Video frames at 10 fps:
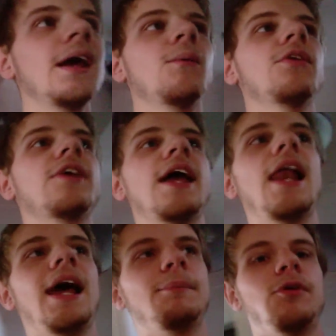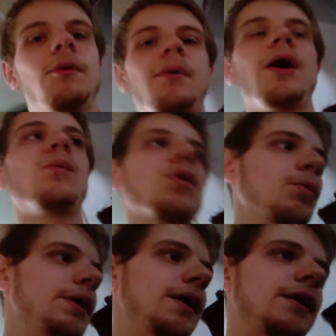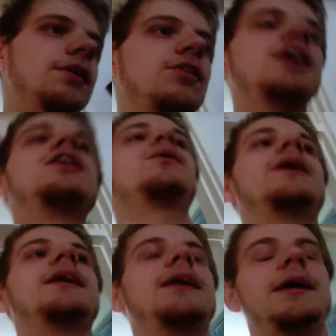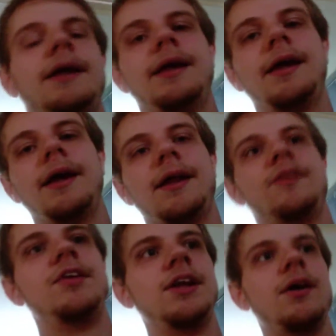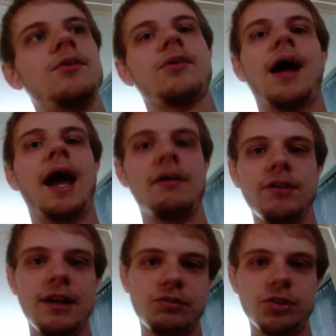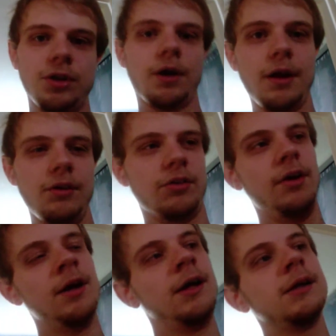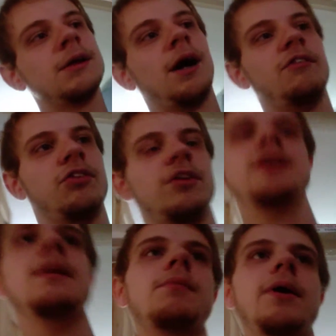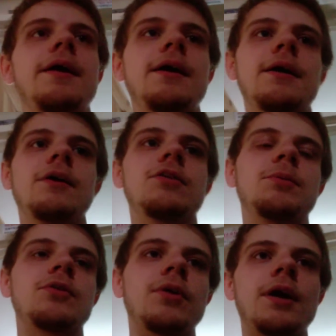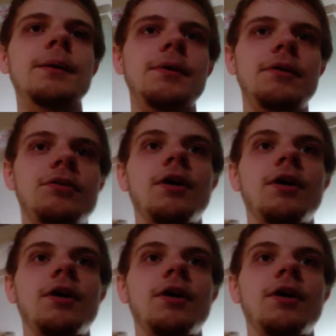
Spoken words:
Once I get a laptop, I will be continuing the videos. I haven't left you guys I've seen that my subscribers